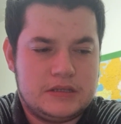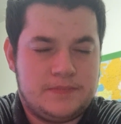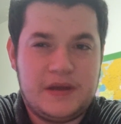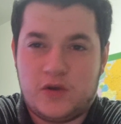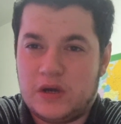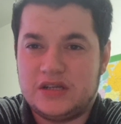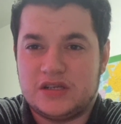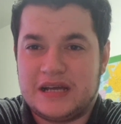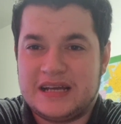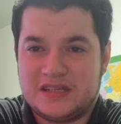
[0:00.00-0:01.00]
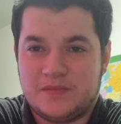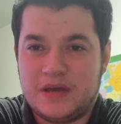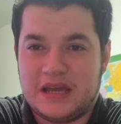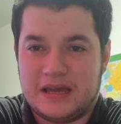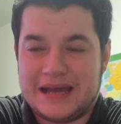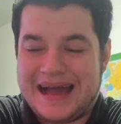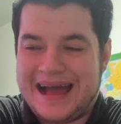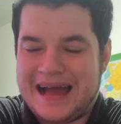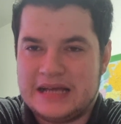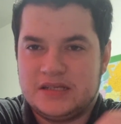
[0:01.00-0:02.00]
the big question has to be:
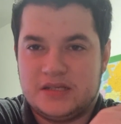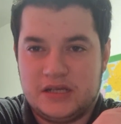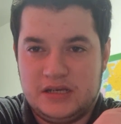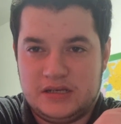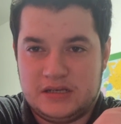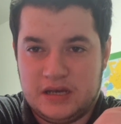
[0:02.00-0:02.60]
has the